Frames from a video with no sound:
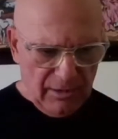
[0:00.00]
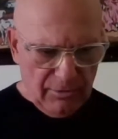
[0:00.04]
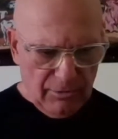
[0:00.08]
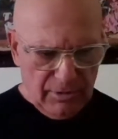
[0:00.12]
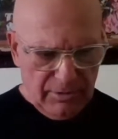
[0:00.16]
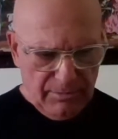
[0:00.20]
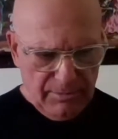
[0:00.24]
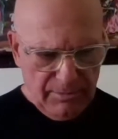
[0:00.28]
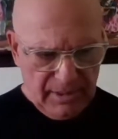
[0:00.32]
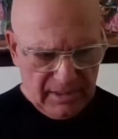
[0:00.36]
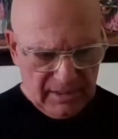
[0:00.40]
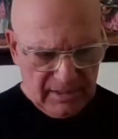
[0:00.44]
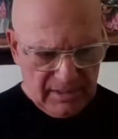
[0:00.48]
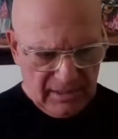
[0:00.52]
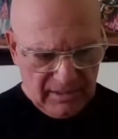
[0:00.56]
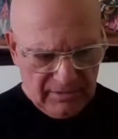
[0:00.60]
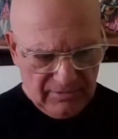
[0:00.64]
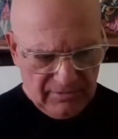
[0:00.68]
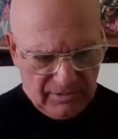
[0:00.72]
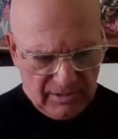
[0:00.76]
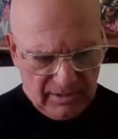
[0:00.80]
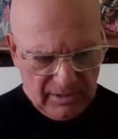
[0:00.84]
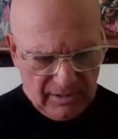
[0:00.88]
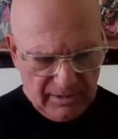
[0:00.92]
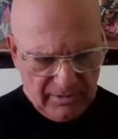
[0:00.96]
I want to make
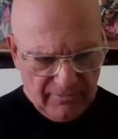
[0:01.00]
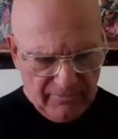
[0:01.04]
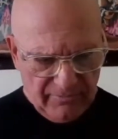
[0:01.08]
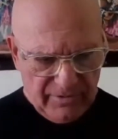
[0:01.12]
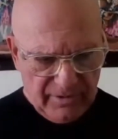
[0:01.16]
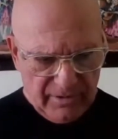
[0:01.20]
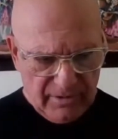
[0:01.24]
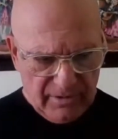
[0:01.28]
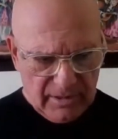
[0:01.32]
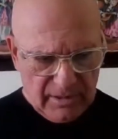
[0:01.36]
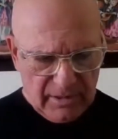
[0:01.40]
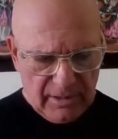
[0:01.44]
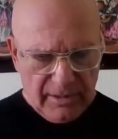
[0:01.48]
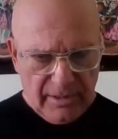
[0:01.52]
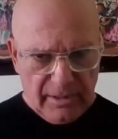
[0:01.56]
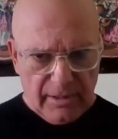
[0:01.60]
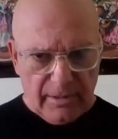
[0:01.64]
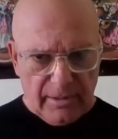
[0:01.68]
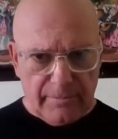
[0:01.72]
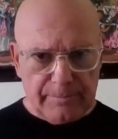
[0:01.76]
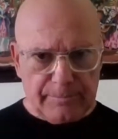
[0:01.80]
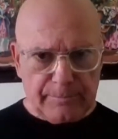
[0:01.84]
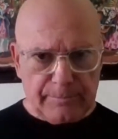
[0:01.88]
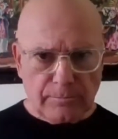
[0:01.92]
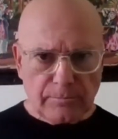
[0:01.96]
that clear, very
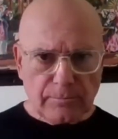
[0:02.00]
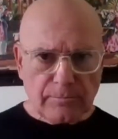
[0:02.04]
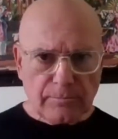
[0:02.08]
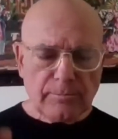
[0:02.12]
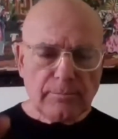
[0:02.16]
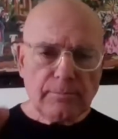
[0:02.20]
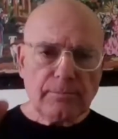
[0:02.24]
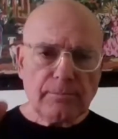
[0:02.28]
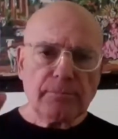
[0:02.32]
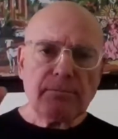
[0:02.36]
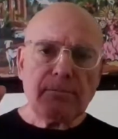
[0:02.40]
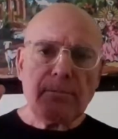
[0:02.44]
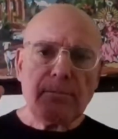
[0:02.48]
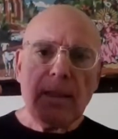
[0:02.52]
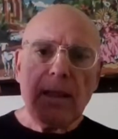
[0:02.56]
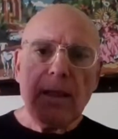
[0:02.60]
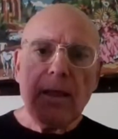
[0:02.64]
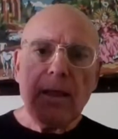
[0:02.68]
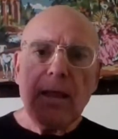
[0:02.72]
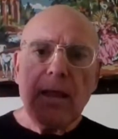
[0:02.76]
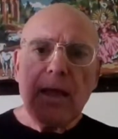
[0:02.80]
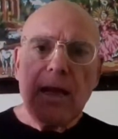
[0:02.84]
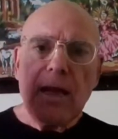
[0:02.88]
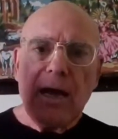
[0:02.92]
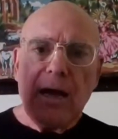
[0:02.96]
clear.
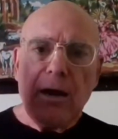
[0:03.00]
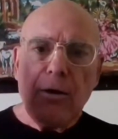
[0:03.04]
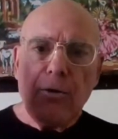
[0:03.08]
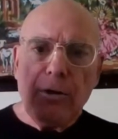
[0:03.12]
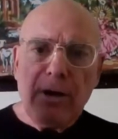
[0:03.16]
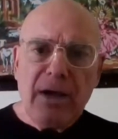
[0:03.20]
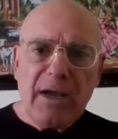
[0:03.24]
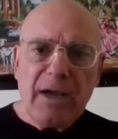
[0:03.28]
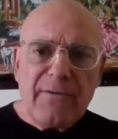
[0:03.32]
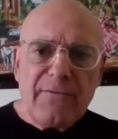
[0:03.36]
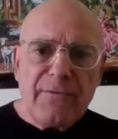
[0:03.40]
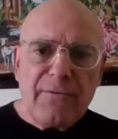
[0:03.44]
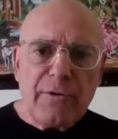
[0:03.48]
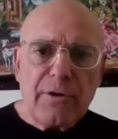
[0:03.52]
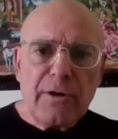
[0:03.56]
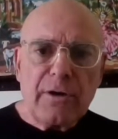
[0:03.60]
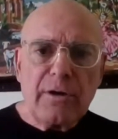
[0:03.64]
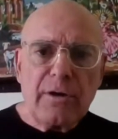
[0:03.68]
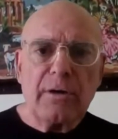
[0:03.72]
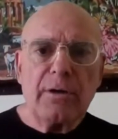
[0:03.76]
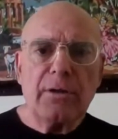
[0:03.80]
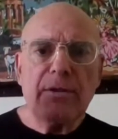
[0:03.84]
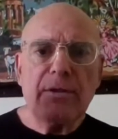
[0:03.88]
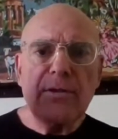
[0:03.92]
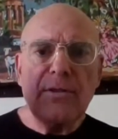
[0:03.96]

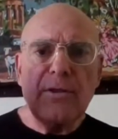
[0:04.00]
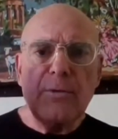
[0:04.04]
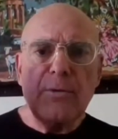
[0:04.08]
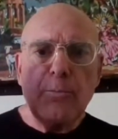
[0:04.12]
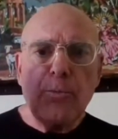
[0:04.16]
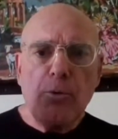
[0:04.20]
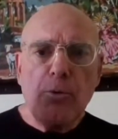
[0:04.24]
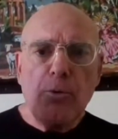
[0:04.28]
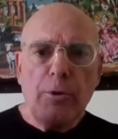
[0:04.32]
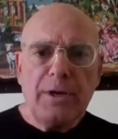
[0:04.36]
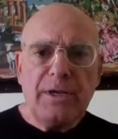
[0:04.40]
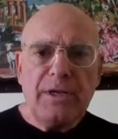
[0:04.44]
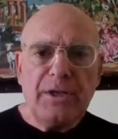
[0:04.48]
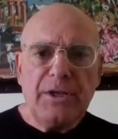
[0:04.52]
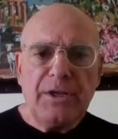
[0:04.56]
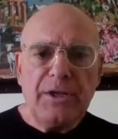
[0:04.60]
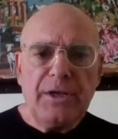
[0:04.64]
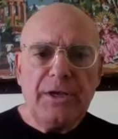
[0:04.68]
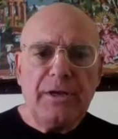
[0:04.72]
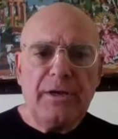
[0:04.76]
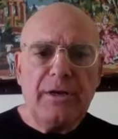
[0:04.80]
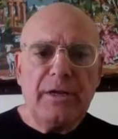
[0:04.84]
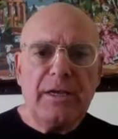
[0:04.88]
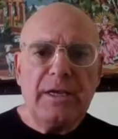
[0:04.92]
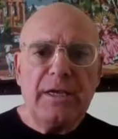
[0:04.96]
However, the point
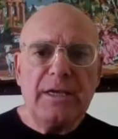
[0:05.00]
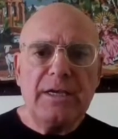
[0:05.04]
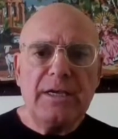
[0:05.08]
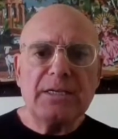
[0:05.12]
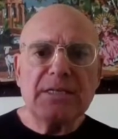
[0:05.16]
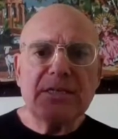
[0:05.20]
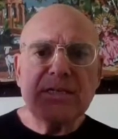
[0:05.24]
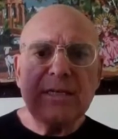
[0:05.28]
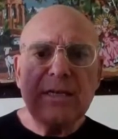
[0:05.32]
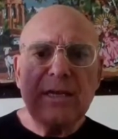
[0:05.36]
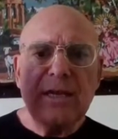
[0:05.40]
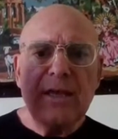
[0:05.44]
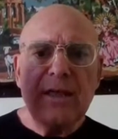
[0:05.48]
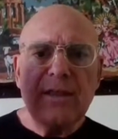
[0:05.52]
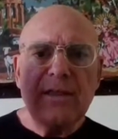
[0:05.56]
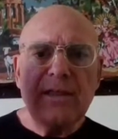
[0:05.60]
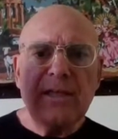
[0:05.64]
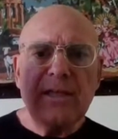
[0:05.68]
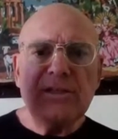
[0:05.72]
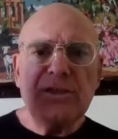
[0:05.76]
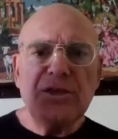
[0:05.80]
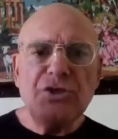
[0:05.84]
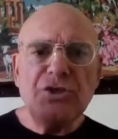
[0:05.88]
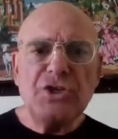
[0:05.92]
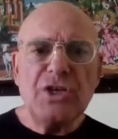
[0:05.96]
here is
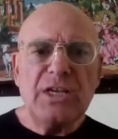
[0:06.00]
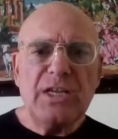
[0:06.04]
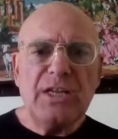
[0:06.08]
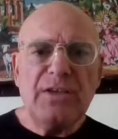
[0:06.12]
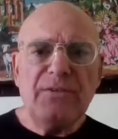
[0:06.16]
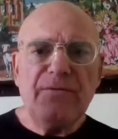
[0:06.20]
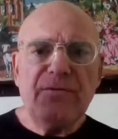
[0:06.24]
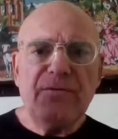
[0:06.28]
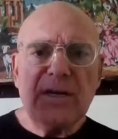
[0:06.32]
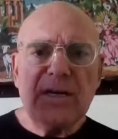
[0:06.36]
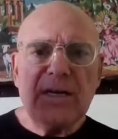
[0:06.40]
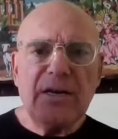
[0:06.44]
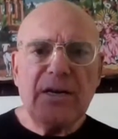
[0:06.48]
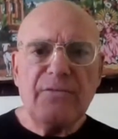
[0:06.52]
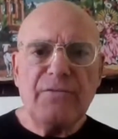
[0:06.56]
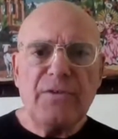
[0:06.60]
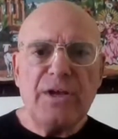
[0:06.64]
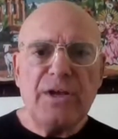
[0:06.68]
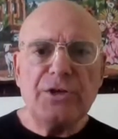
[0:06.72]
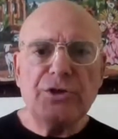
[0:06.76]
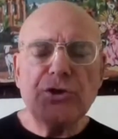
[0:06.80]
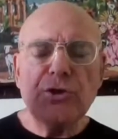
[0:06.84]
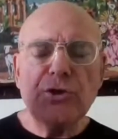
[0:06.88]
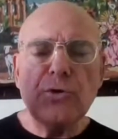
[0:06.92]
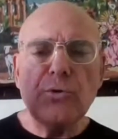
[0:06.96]
that the Geneva
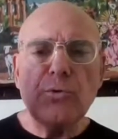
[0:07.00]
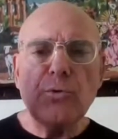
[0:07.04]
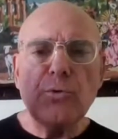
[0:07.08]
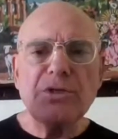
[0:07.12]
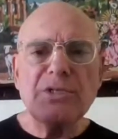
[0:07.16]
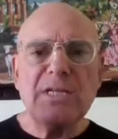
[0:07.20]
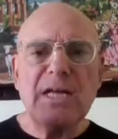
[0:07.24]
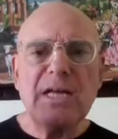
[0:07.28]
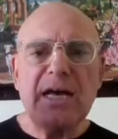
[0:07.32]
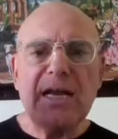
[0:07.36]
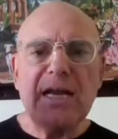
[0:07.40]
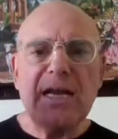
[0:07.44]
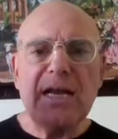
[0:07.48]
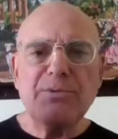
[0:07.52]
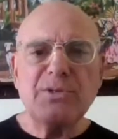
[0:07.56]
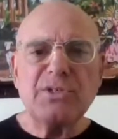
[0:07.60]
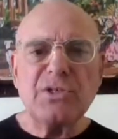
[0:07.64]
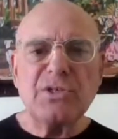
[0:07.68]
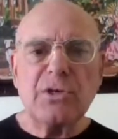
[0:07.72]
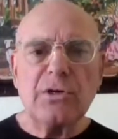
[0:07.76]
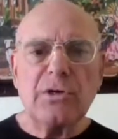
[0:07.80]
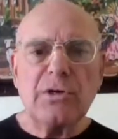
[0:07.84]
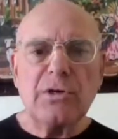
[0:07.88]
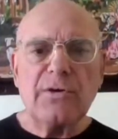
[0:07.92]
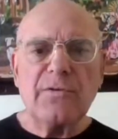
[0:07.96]
Convention was not
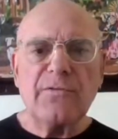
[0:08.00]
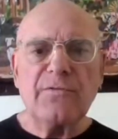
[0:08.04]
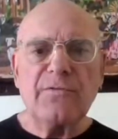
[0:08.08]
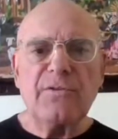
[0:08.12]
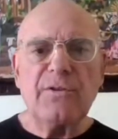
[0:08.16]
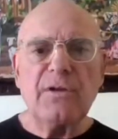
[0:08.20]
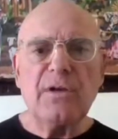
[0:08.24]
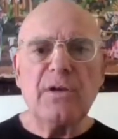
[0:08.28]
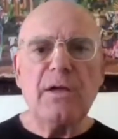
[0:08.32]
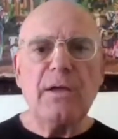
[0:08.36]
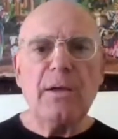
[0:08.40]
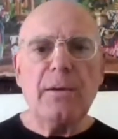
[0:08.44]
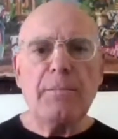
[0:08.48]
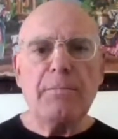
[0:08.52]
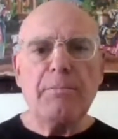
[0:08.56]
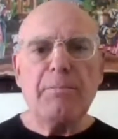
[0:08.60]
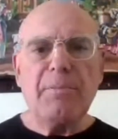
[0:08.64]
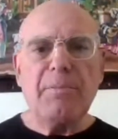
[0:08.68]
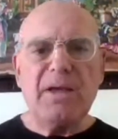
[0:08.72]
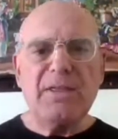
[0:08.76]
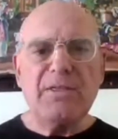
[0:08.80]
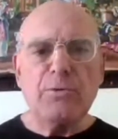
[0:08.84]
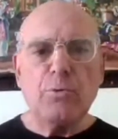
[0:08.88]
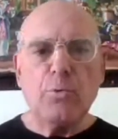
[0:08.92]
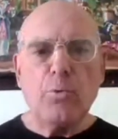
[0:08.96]
observed
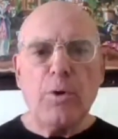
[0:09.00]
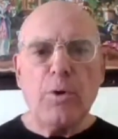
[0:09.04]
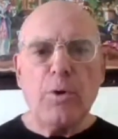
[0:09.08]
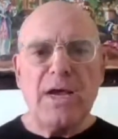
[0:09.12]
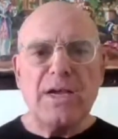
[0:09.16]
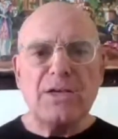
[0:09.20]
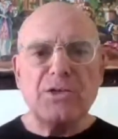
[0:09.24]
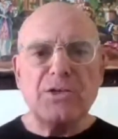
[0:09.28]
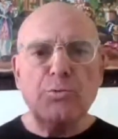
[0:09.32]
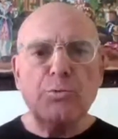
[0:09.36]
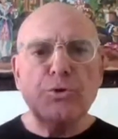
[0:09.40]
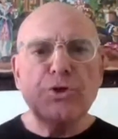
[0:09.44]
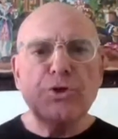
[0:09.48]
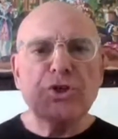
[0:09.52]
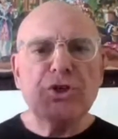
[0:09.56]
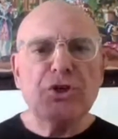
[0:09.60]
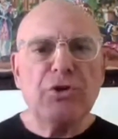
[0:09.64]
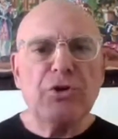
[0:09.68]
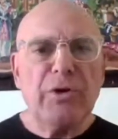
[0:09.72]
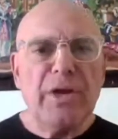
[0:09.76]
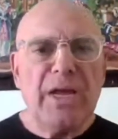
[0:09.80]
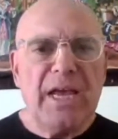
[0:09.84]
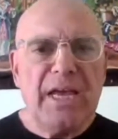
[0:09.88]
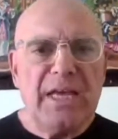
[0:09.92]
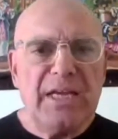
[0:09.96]
by the West, which
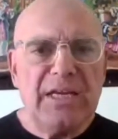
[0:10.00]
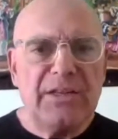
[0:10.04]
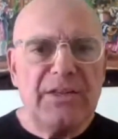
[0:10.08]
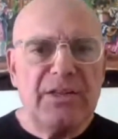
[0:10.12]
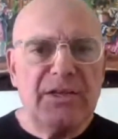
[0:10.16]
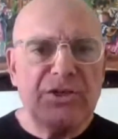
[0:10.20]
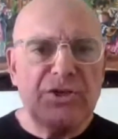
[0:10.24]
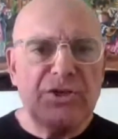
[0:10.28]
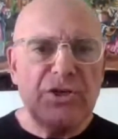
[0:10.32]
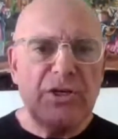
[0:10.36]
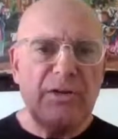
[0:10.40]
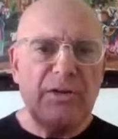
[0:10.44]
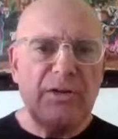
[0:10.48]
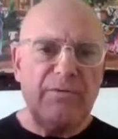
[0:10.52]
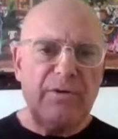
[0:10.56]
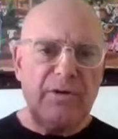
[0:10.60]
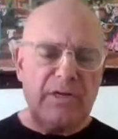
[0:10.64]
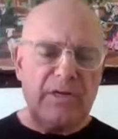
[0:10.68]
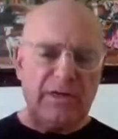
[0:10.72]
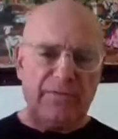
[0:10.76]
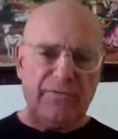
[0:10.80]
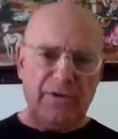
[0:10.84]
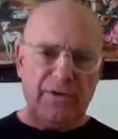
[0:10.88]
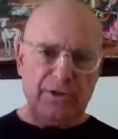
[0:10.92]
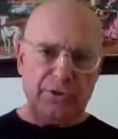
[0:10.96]
created the
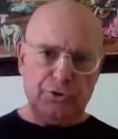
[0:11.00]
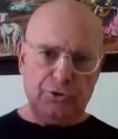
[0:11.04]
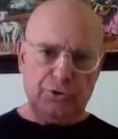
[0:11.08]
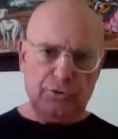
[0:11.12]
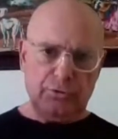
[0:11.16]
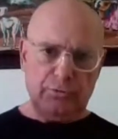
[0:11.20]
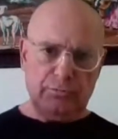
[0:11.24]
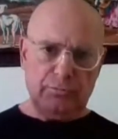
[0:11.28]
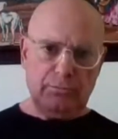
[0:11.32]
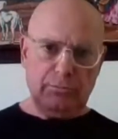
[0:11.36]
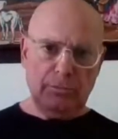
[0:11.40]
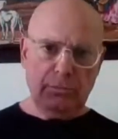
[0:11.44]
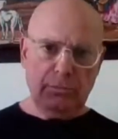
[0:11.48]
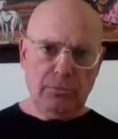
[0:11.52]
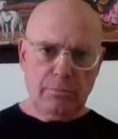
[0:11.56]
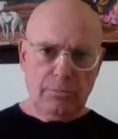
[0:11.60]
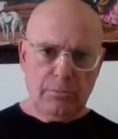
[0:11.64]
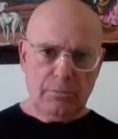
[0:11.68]
Geneva Convention